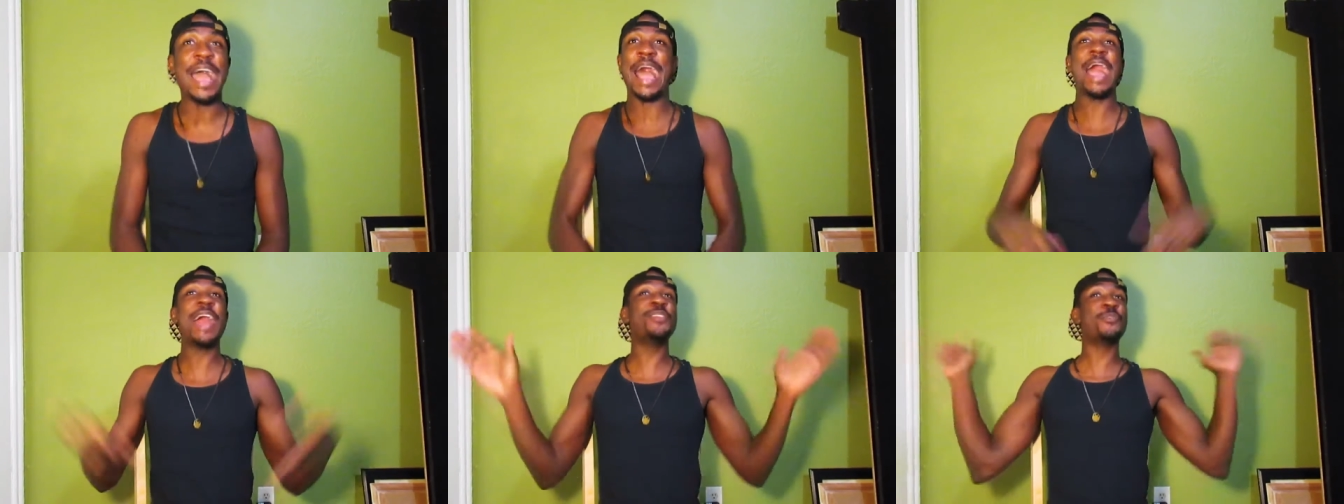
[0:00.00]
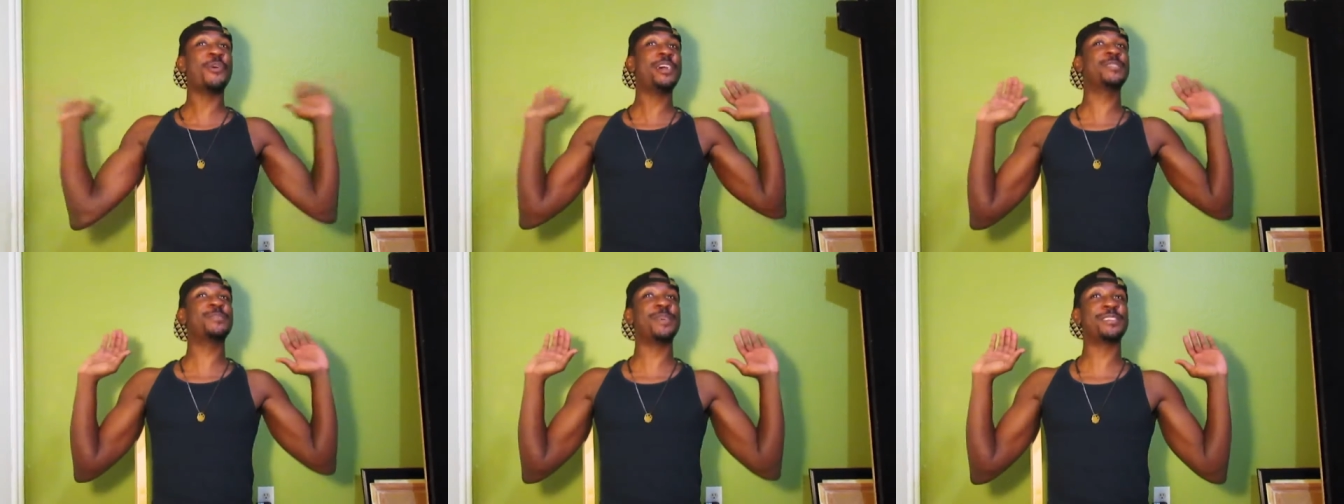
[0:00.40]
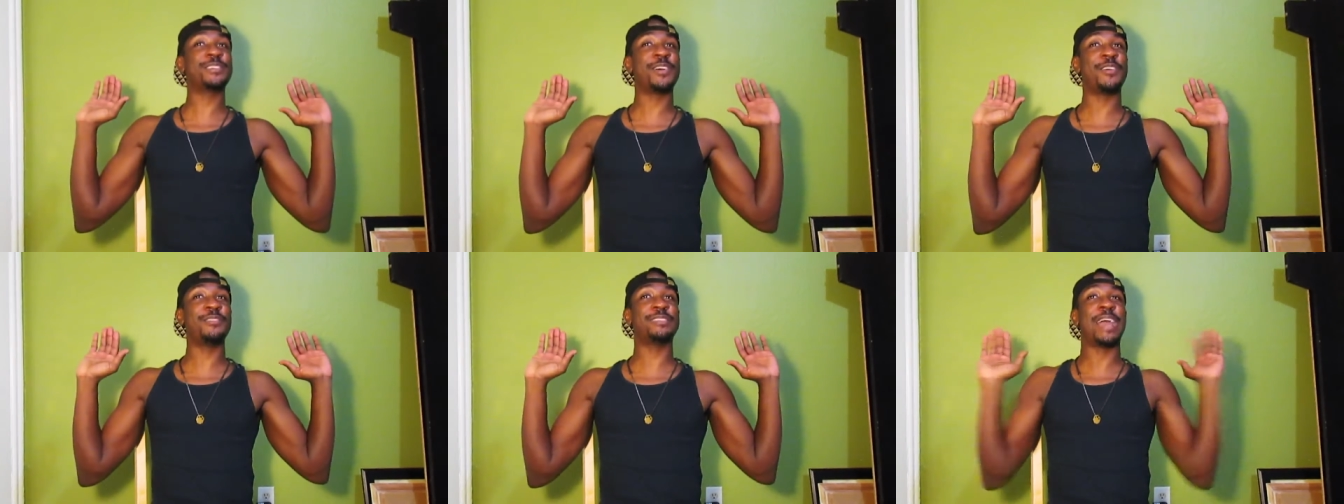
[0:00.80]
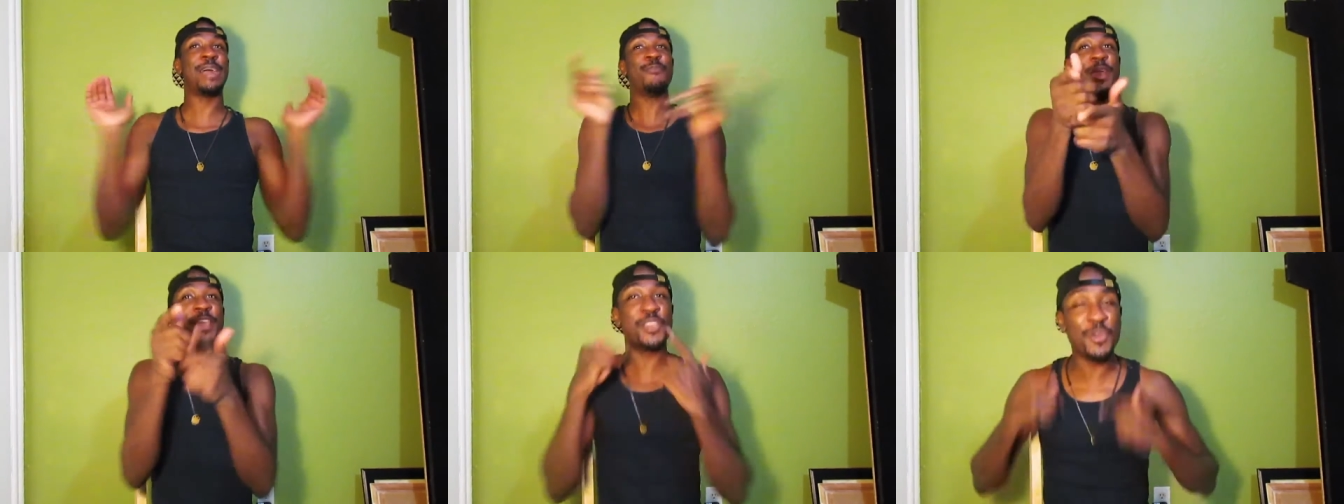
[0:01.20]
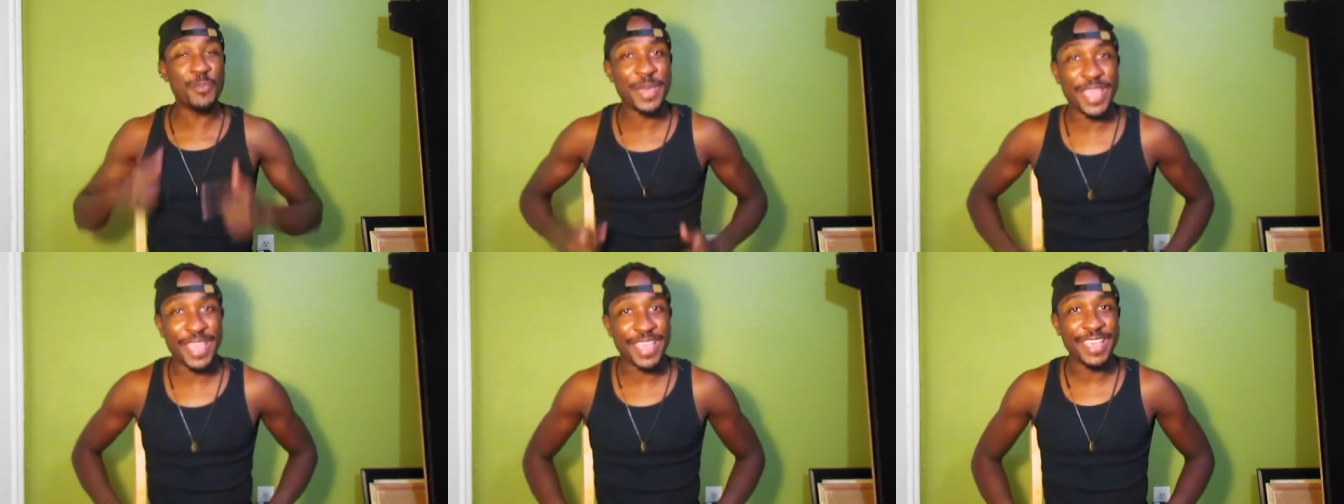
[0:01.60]
I knew I was special the whole time. Where you
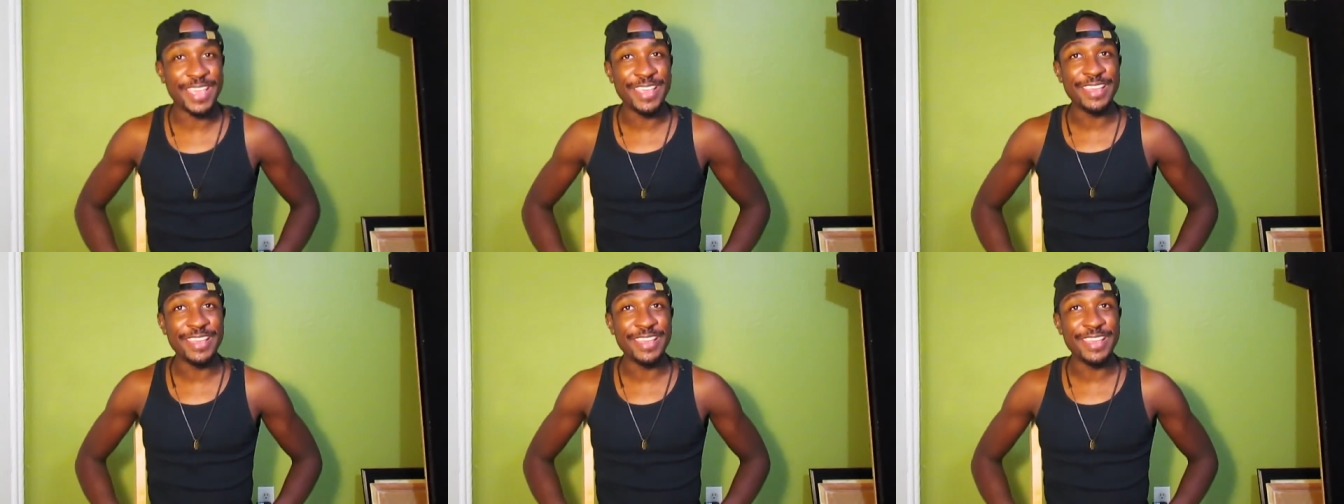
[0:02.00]
be?